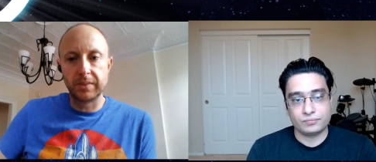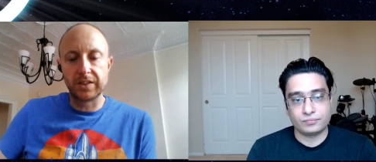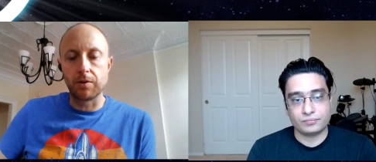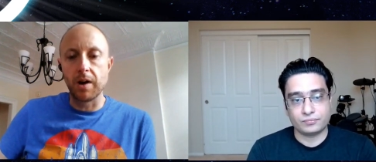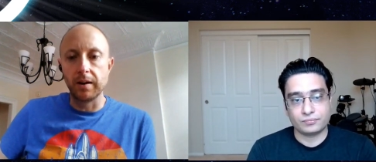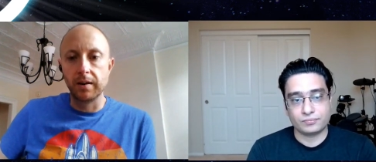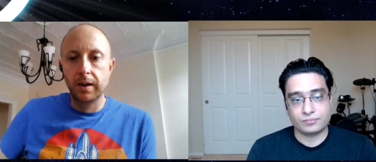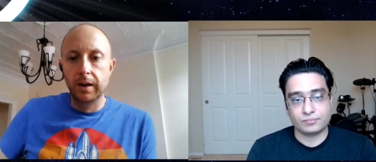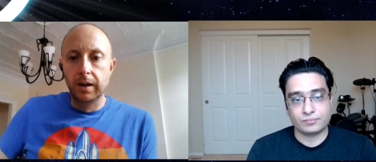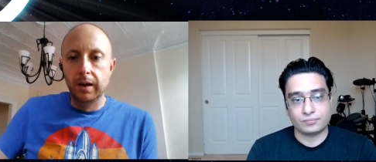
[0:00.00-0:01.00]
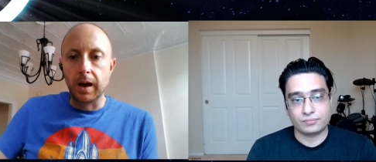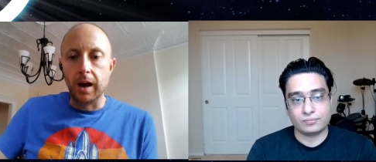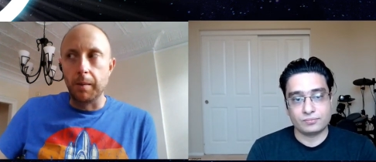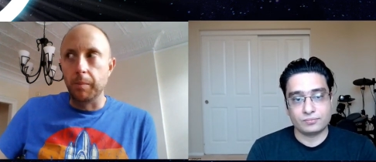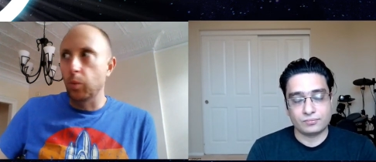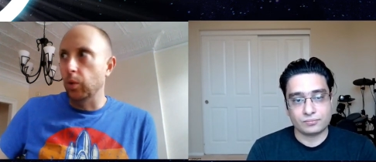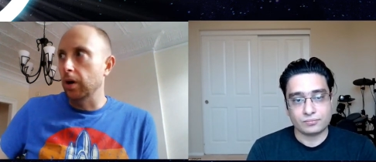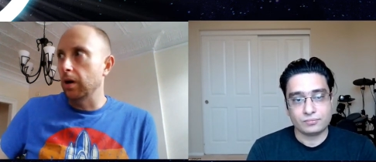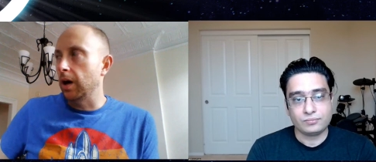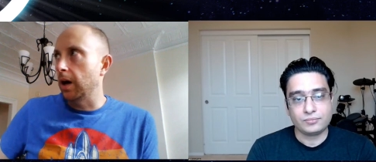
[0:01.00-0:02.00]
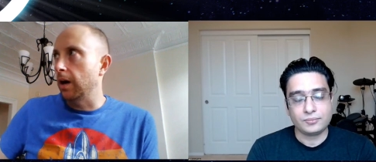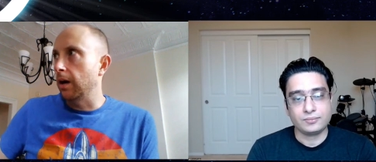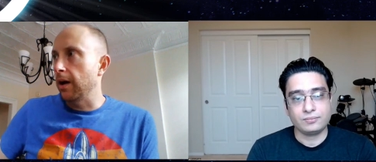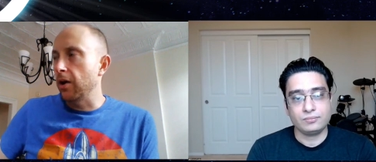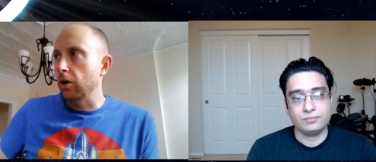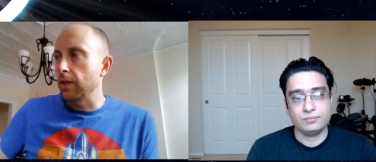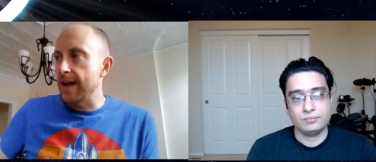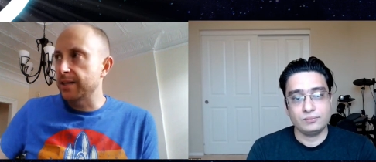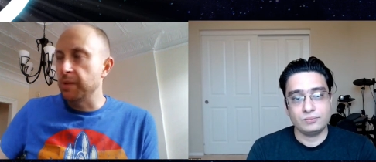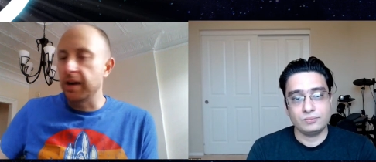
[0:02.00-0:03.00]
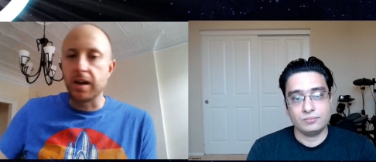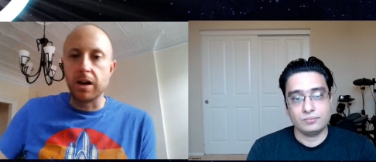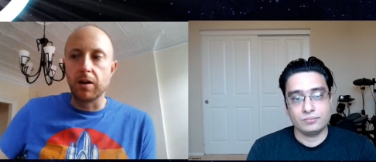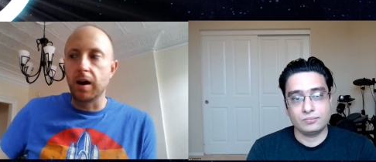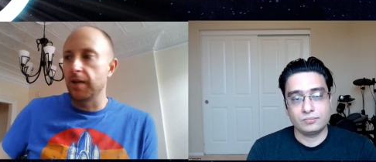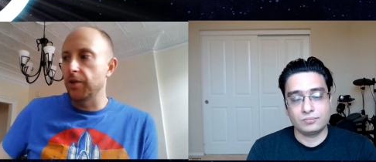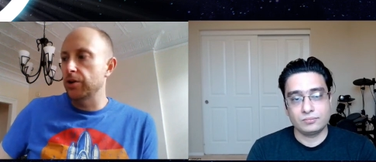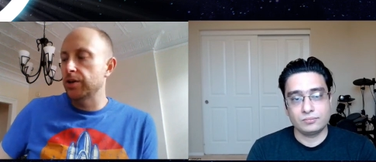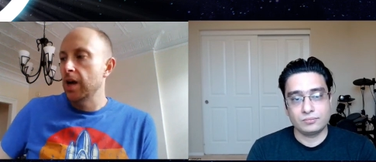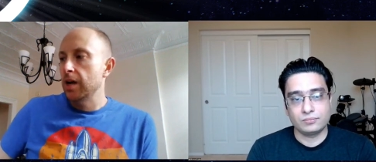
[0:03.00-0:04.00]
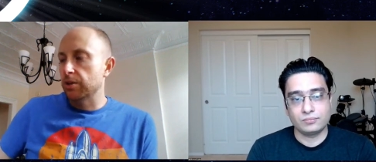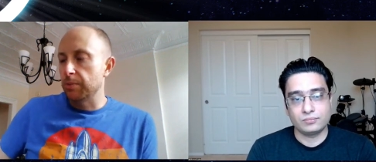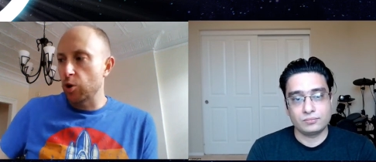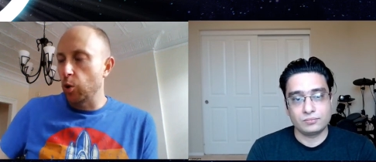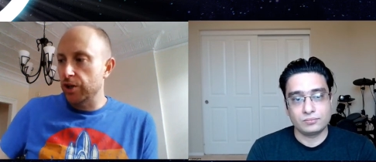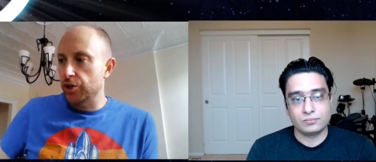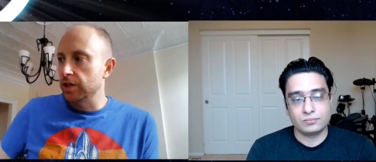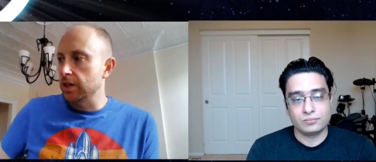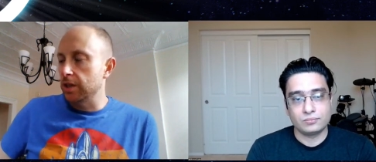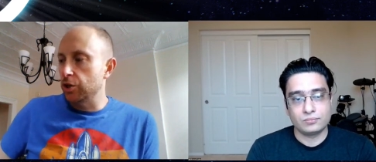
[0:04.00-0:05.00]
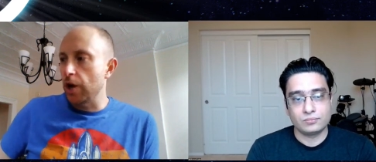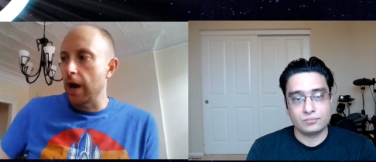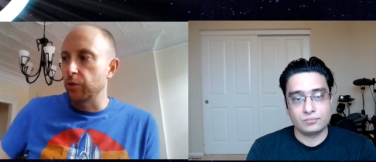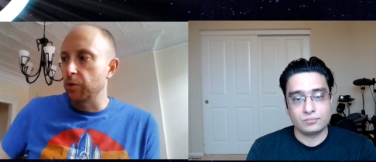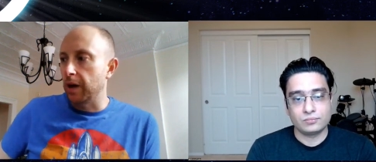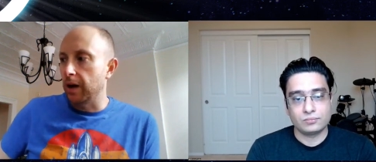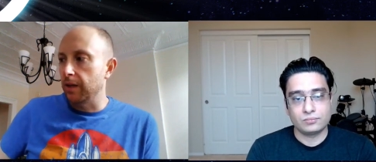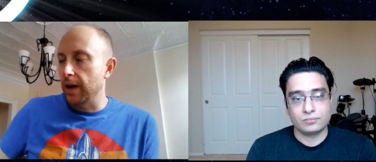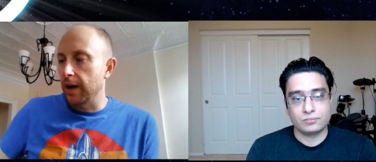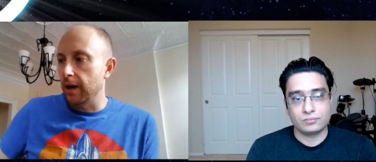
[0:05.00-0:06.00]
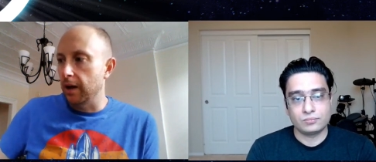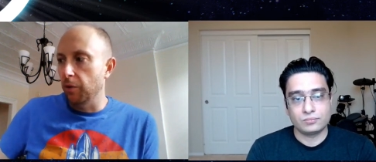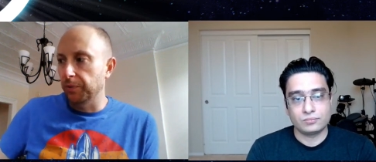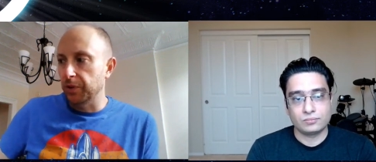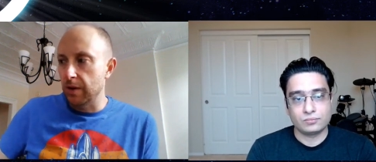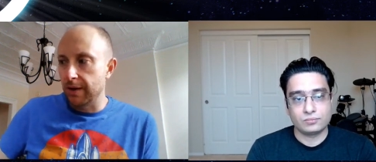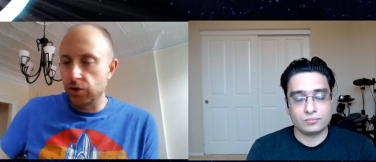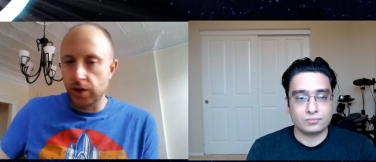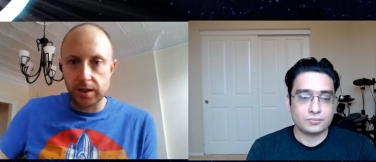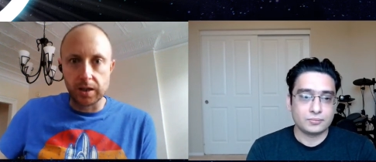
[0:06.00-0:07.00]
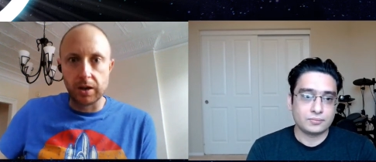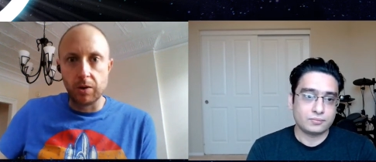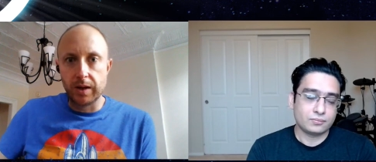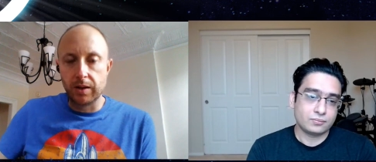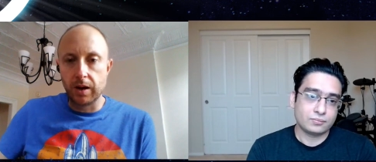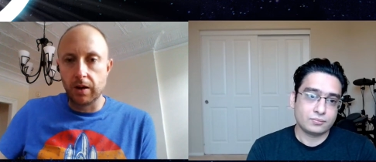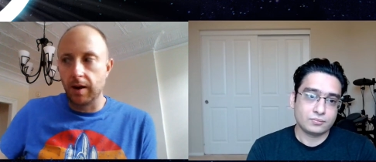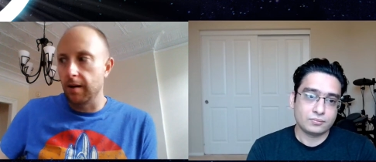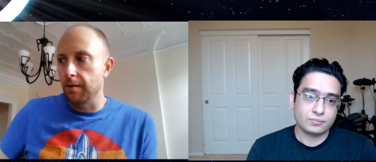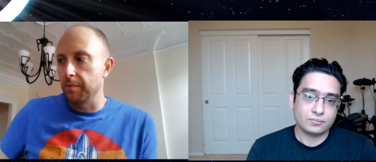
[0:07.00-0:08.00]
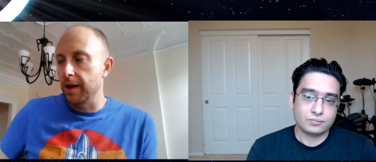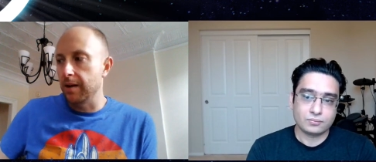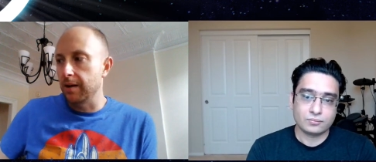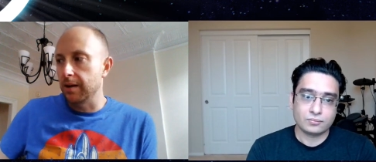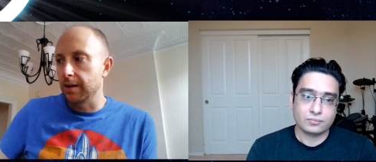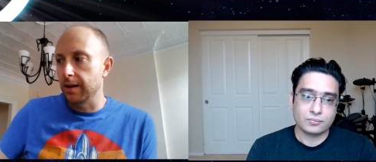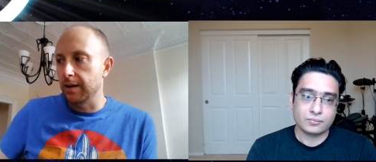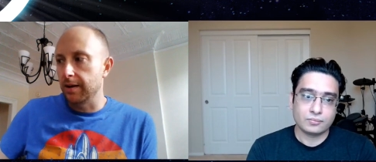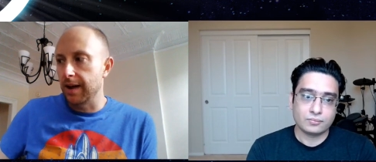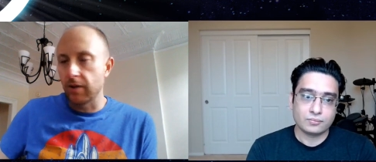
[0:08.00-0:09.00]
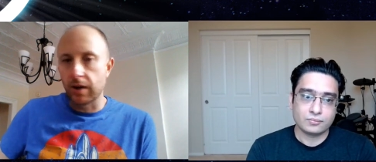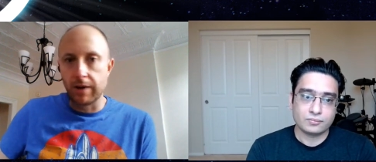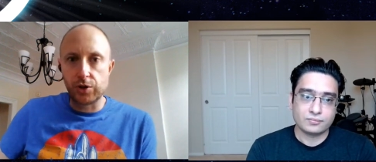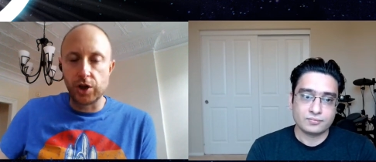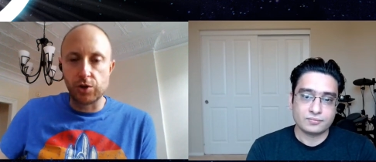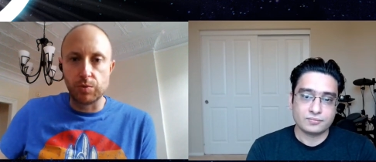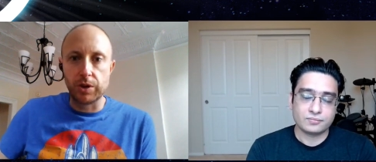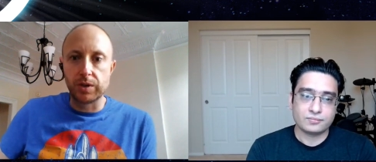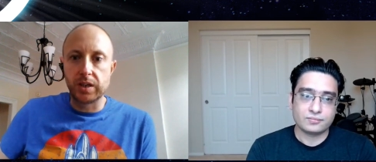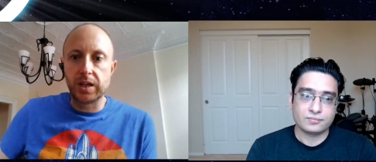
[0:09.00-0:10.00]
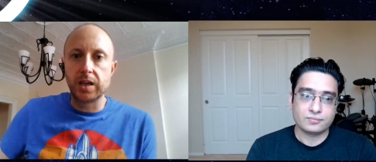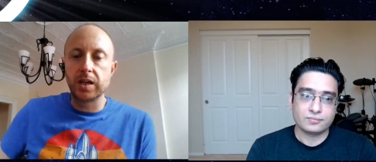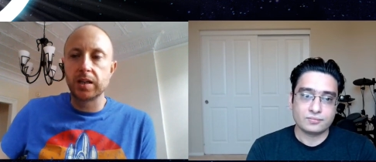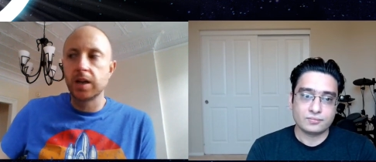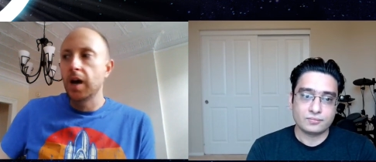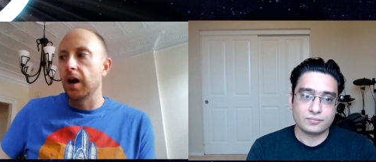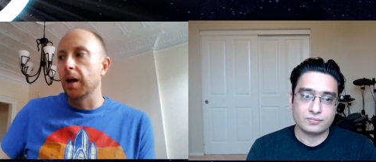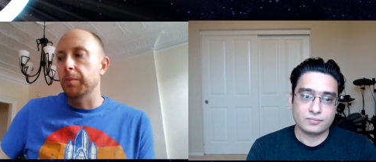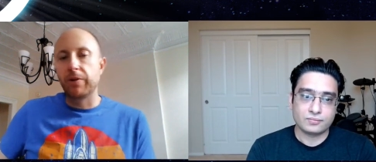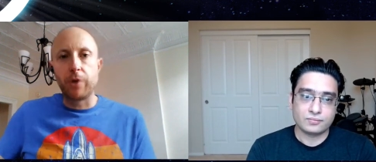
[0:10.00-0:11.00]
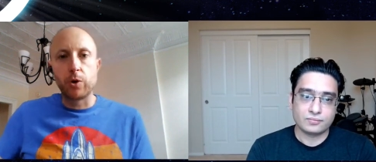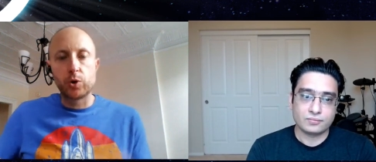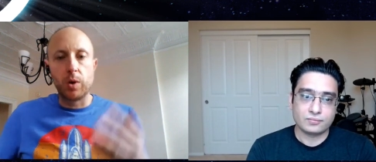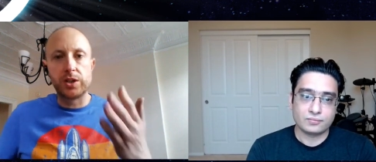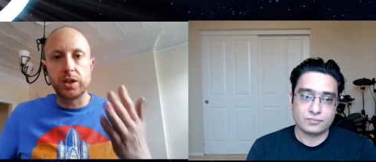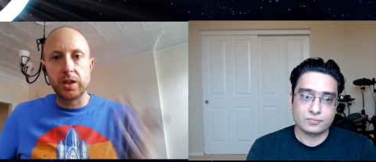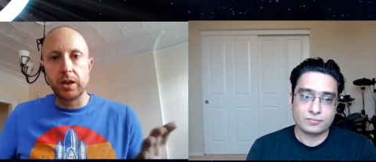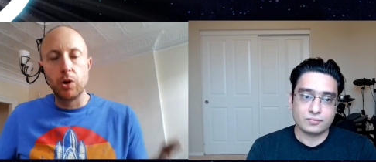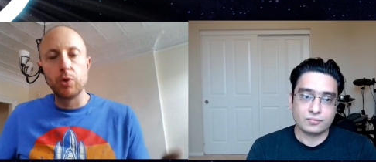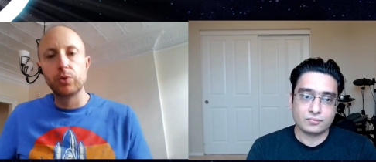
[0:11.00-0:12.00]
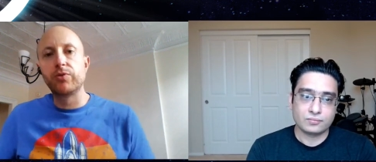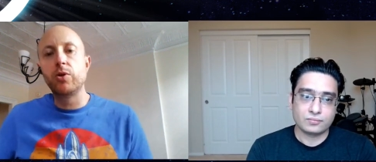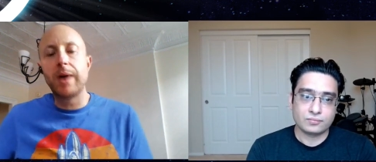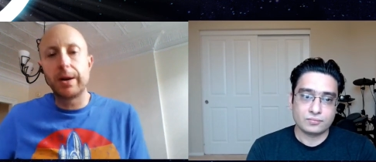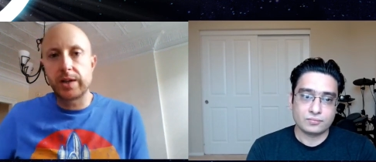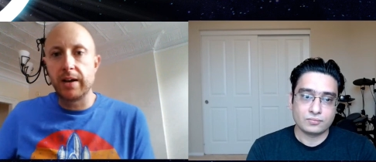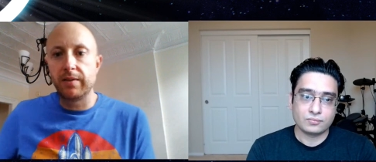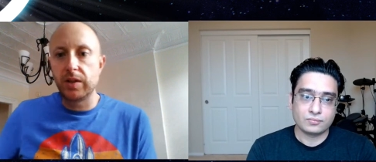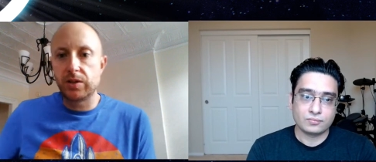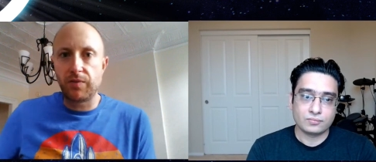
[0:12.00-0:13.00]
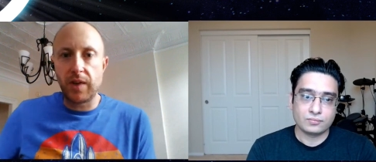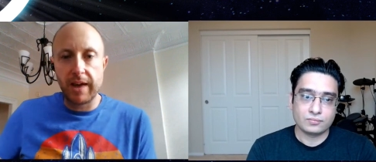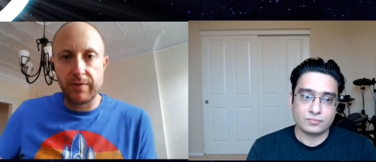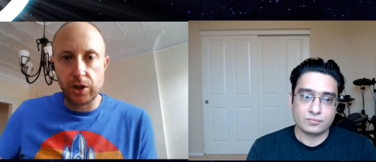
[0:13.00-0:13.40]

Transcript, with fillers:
Speaker 1: That's great. Um, we're uh, in our last minute here. Uh, there's some other questions in the chat room uh, that uh, hopefully you have a chance to go in, in there um, and, uh, and, and, have a conversation with those attendees. Um, but if folks want to get a hold of you outside of this, if they have